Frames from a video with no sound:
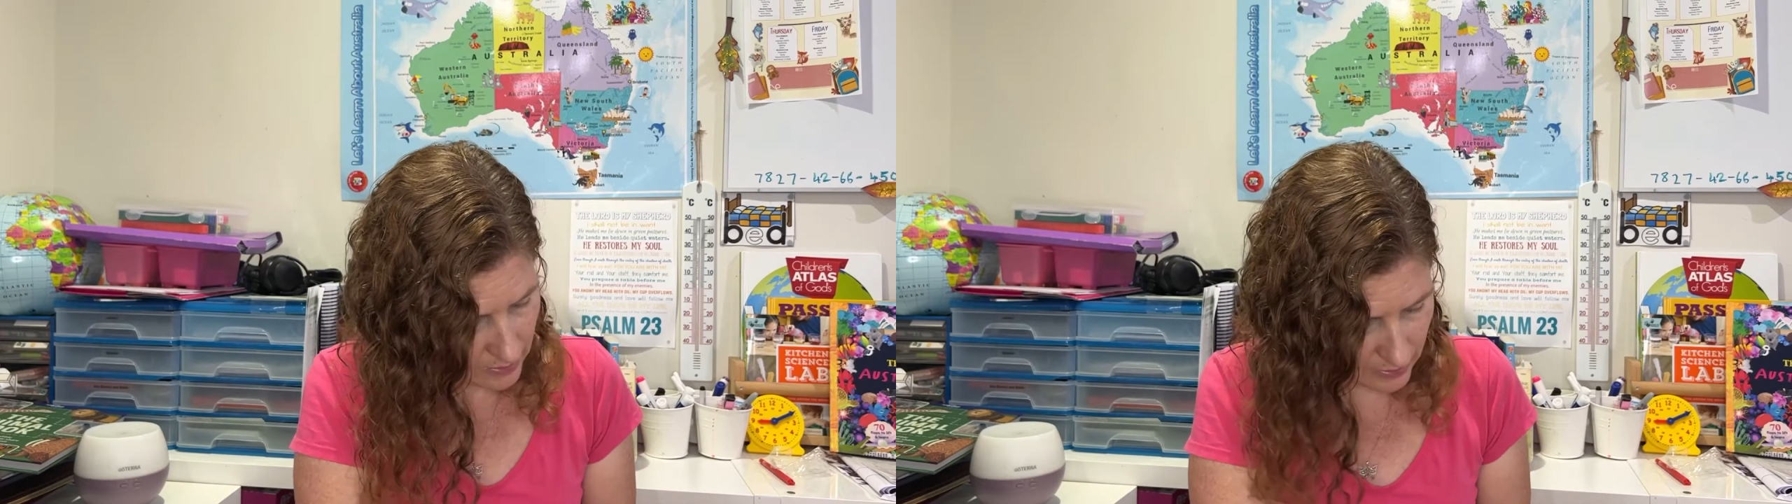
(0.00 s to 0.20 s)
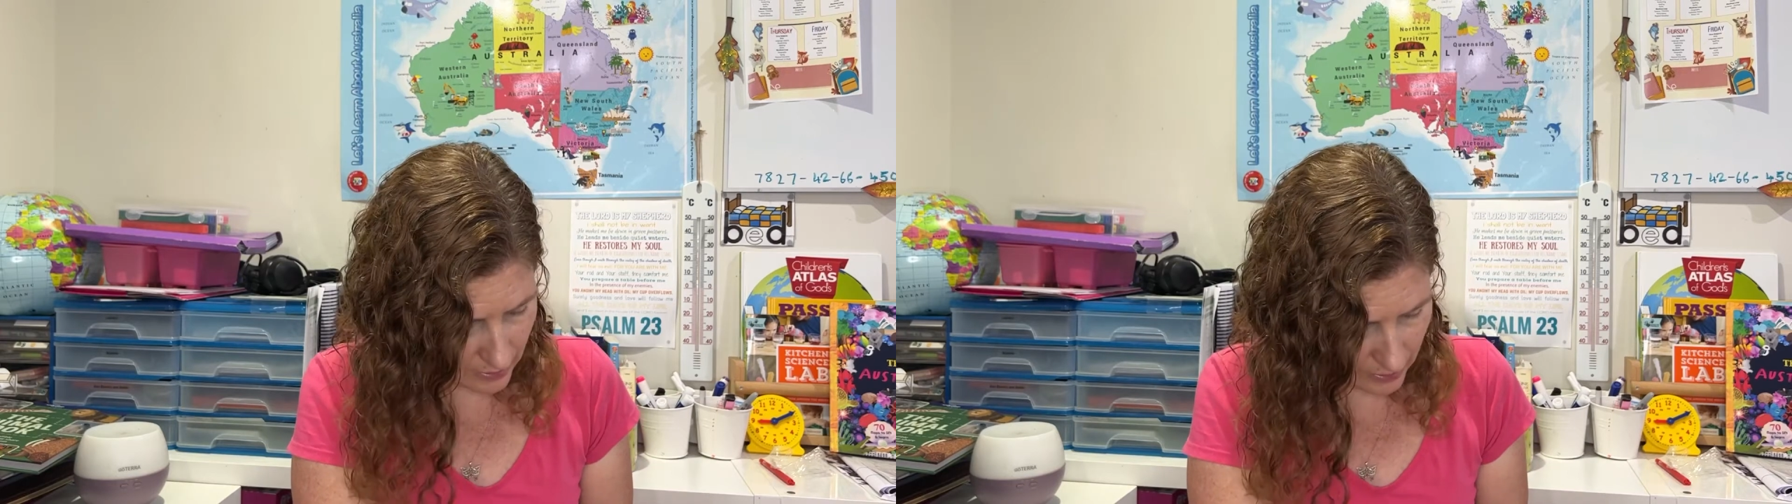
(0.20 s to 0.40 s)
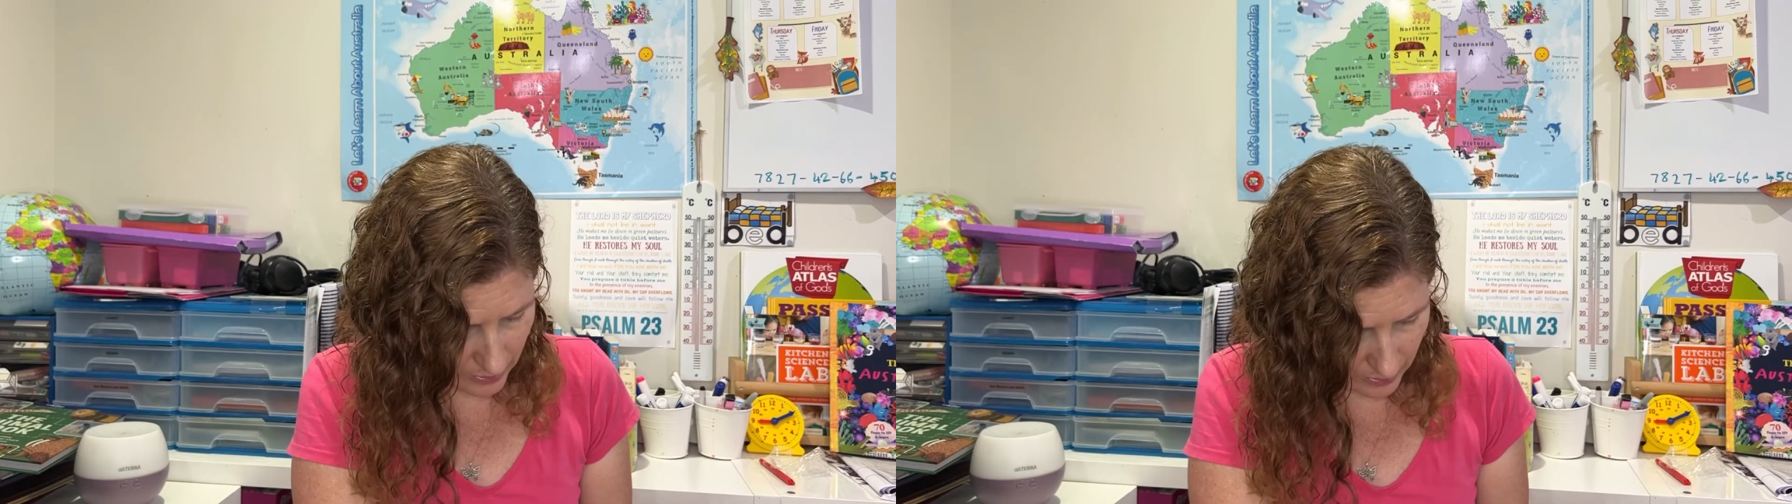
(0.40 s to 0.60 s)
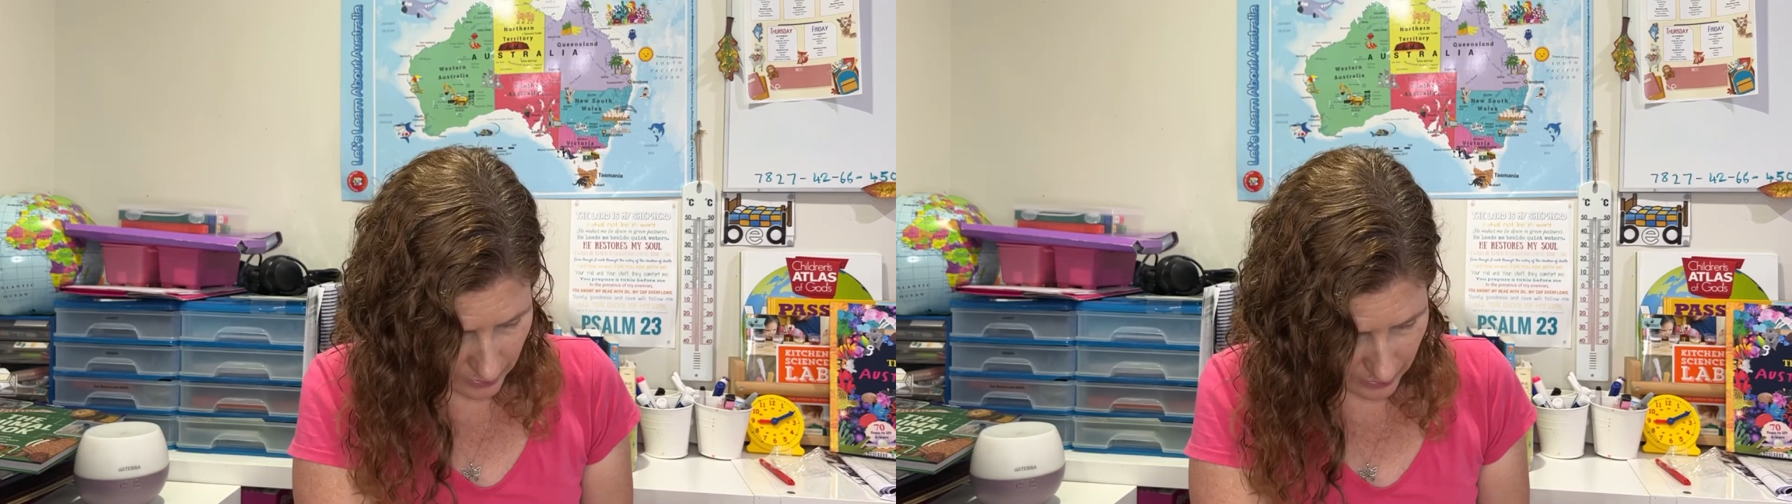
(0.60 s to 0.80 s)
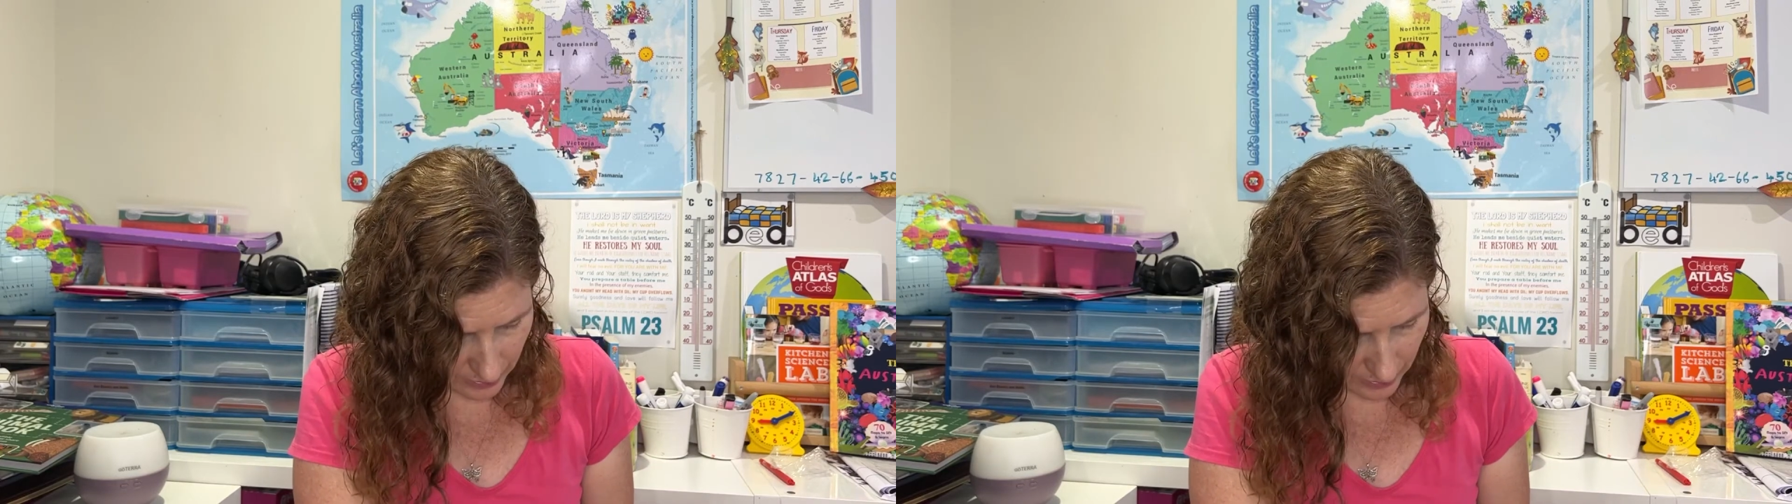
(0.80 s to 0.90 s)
The